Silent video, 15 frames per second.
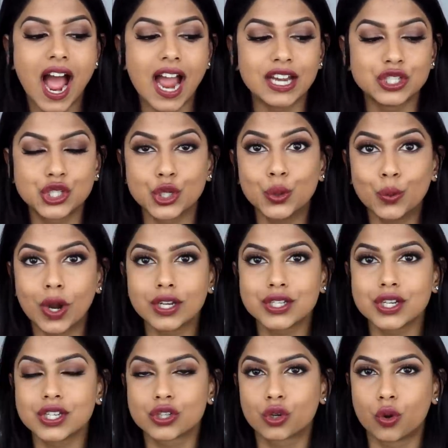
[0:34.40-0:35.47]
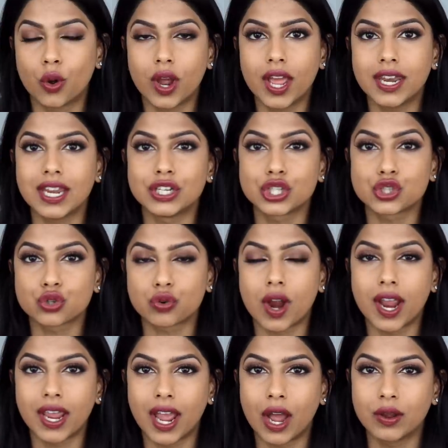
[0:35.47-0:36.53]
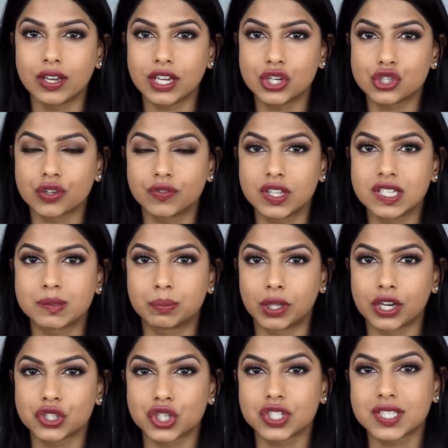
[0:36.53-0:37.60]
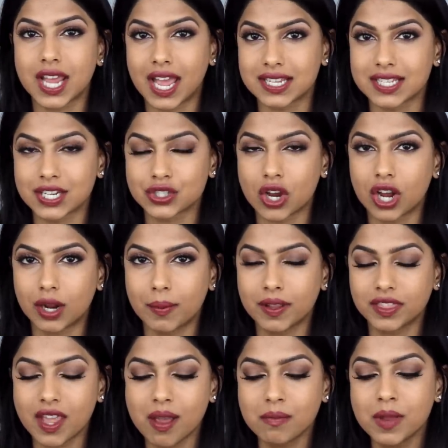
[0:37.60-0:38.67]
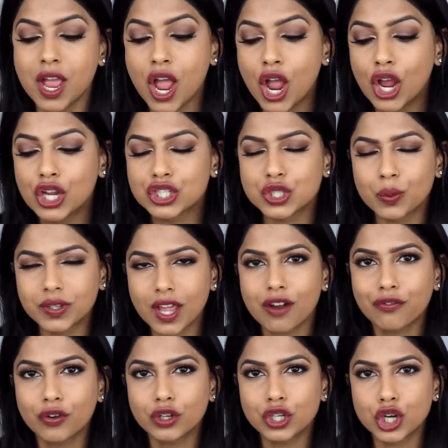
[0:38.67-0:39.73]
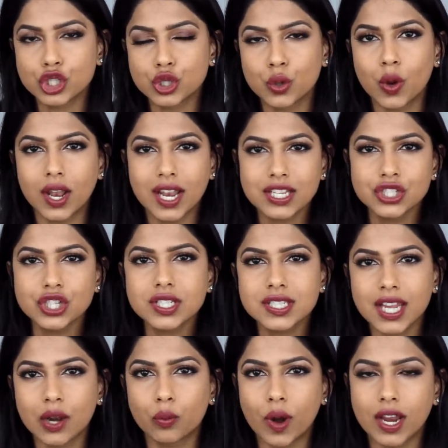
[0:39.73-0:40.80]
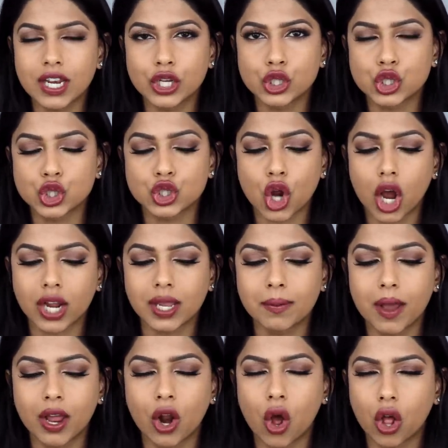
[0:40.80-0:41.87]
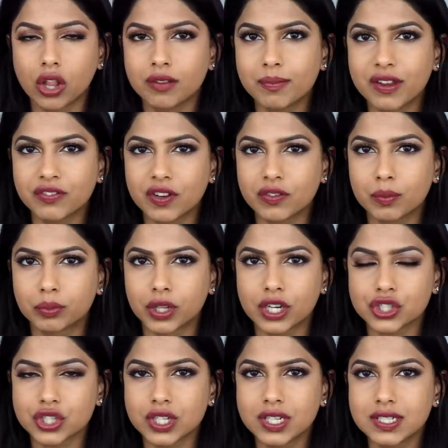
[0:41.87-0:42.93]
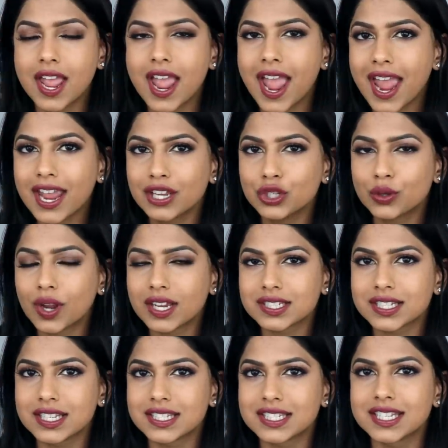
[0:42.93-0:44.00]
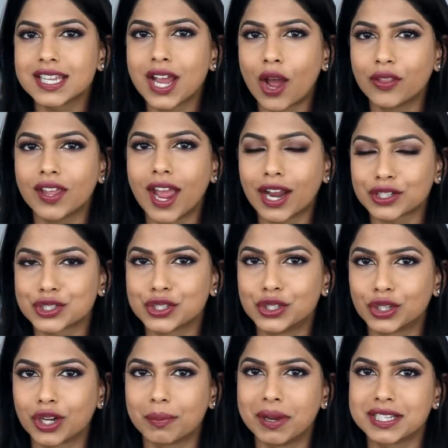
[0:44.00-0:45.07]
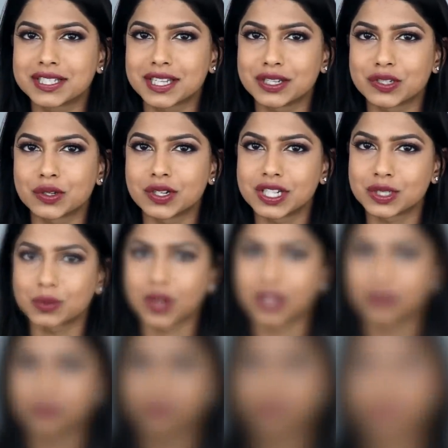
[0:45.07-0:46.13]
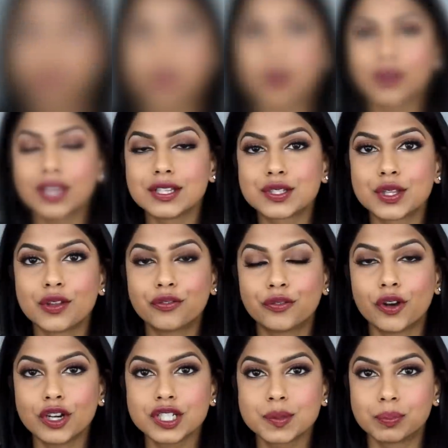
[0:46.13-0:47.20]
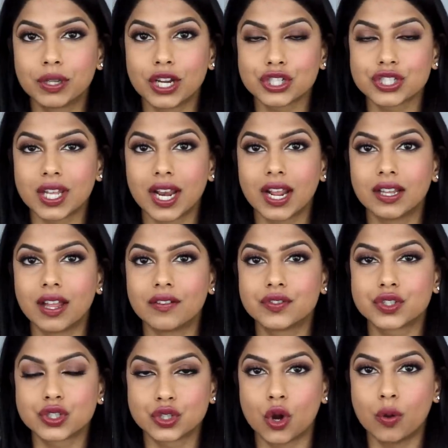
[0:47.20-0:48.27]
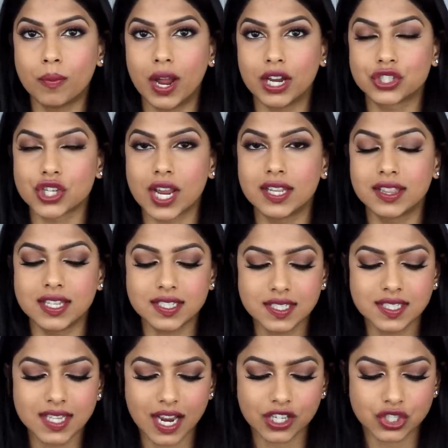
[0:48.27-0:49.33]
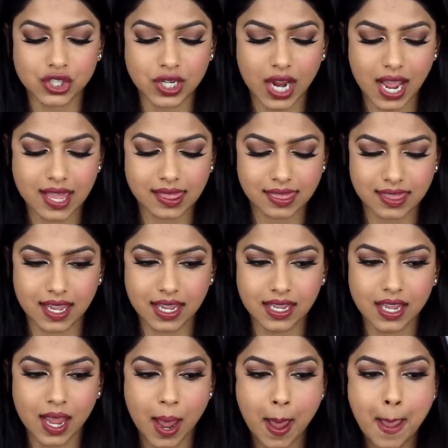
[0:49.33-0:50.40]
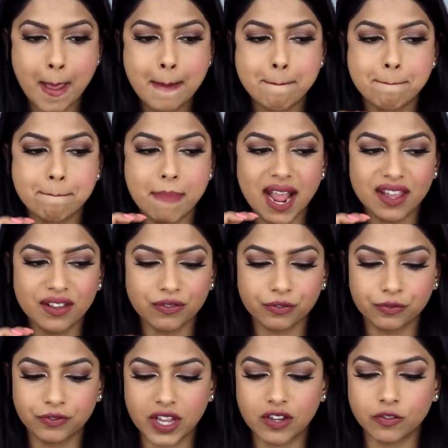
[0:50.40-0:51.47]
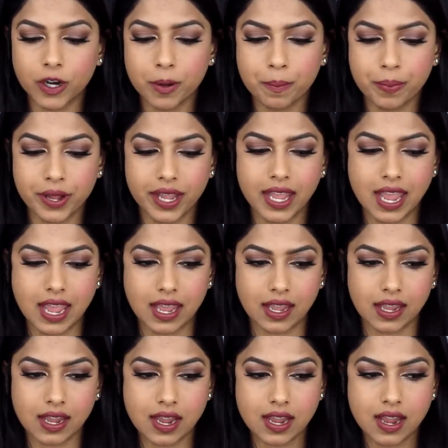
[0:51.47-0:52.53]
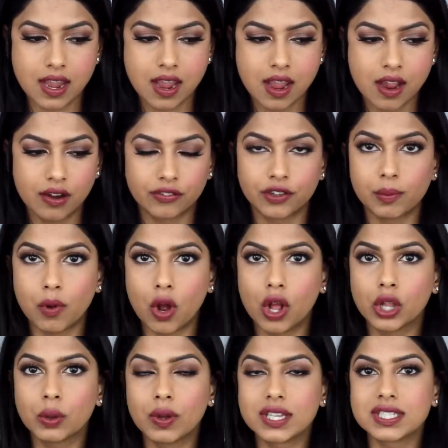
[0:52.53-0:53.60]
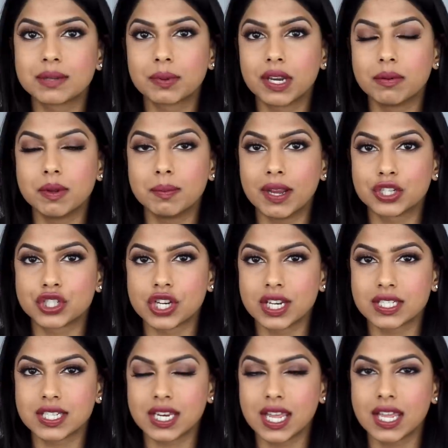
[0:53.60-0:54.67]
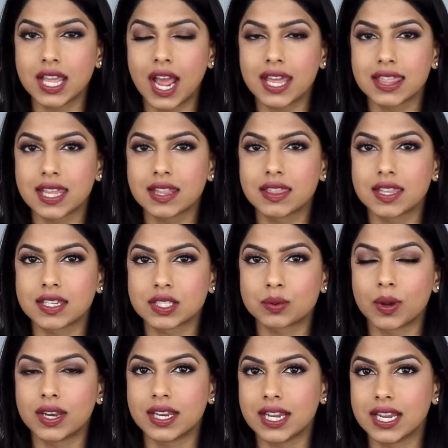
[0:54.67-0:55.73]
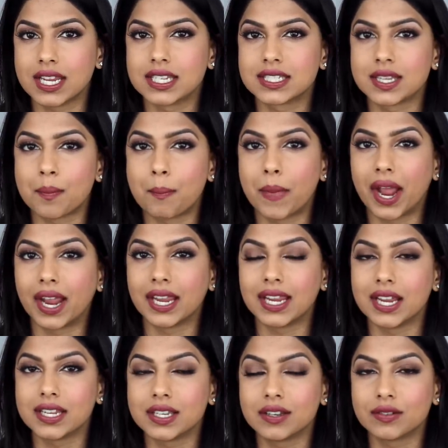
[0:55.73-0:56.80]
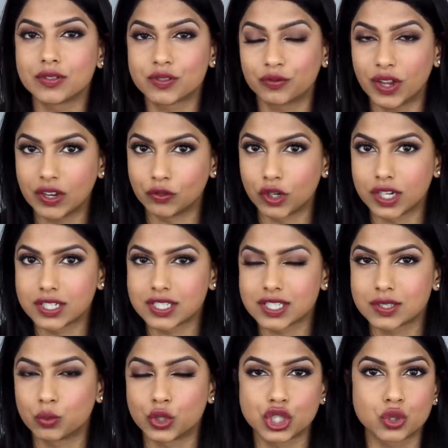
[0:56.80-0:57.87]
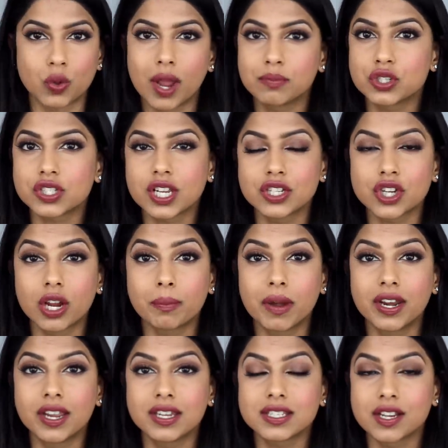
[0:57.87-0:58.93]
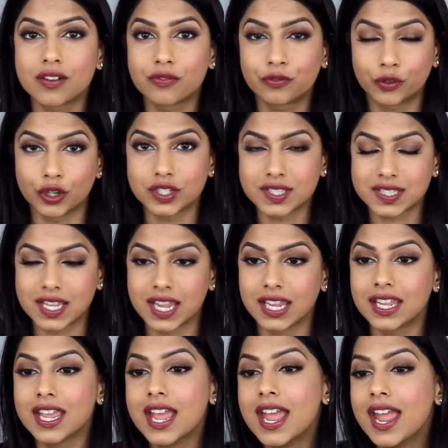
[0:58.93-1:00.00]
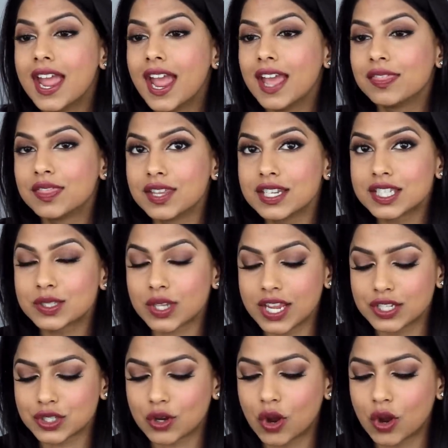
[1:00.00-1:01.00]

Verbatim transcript: I do want to go ahead and try out each of these blushes as I talk about them. So without further ado, let's just get right into talking about all of my favorite blushes, and you guys can see how they actually look on my skin tone as well. Okay, so the first blush that I love so much, and this is actually, I think, my favorite pick from all the ones I'm going to be mentioning today, I think this one is my favorite, which is why I'm just going to talk about it first thing. And this is